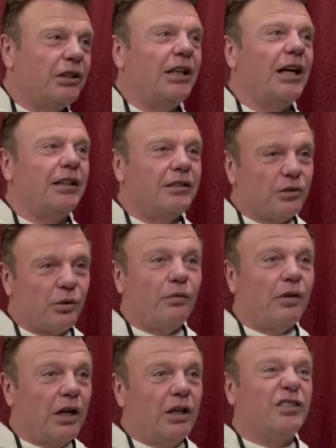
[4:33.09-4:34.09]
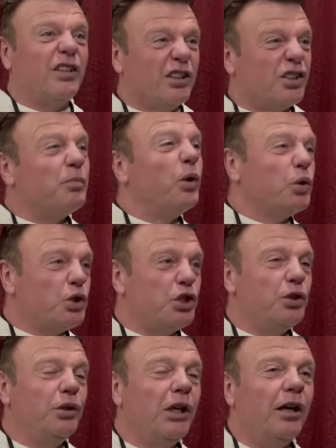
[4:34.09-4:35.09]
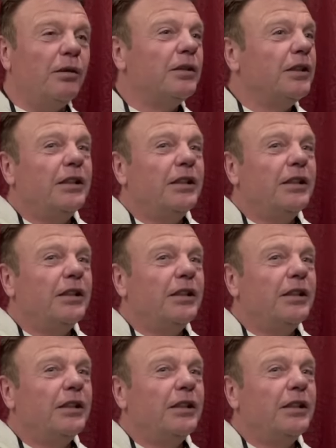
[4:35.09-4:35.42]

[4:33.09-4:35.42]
and had sort of like a small studio.